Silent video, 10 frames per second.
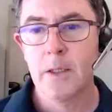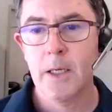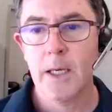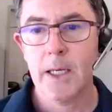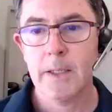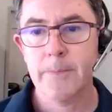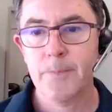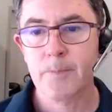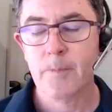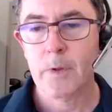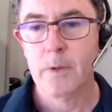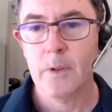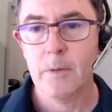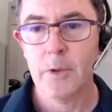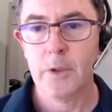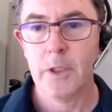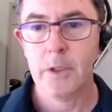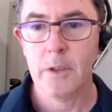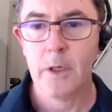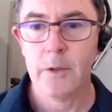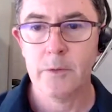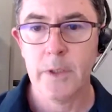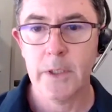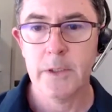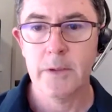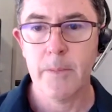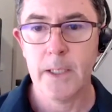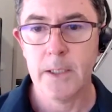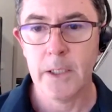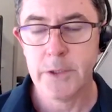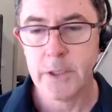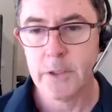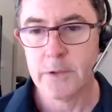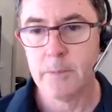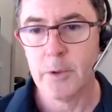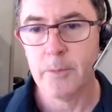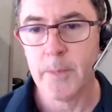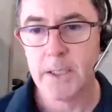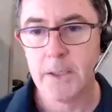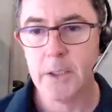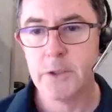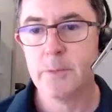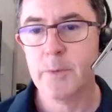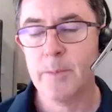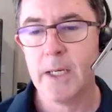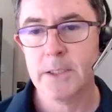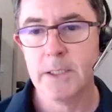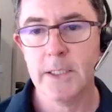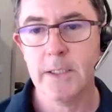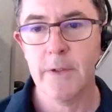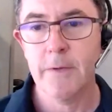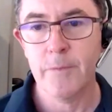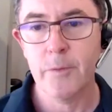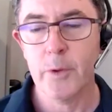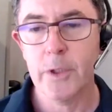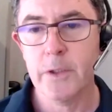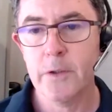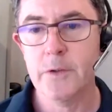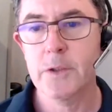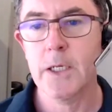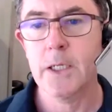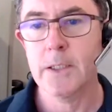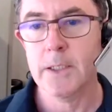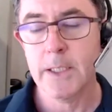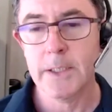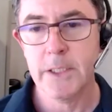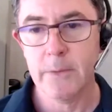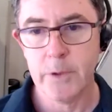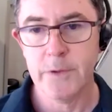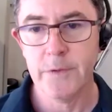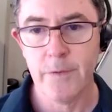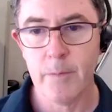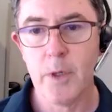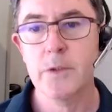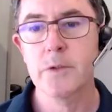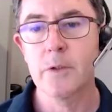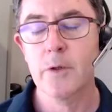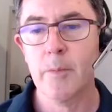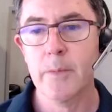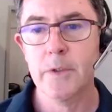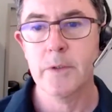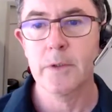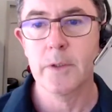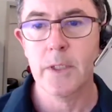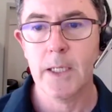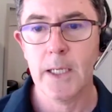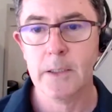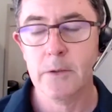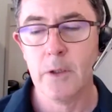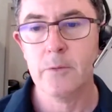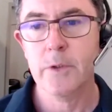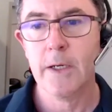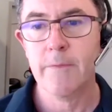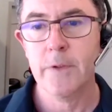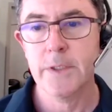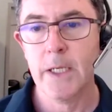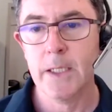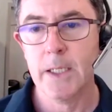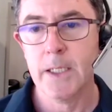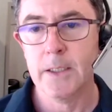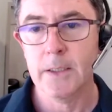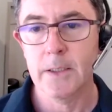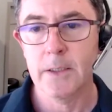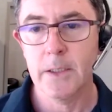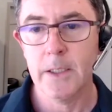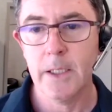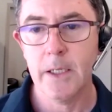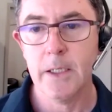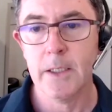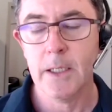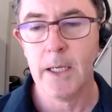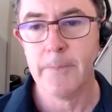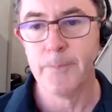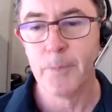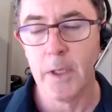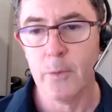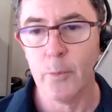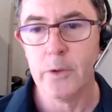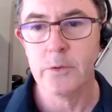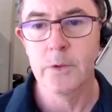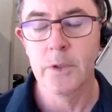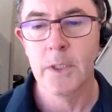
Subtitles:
I'm not going to go into metallurgy because I'm not a metallurgist, but basically if you want to use cyanide leaching, which is the most common gold recovery technique in the world,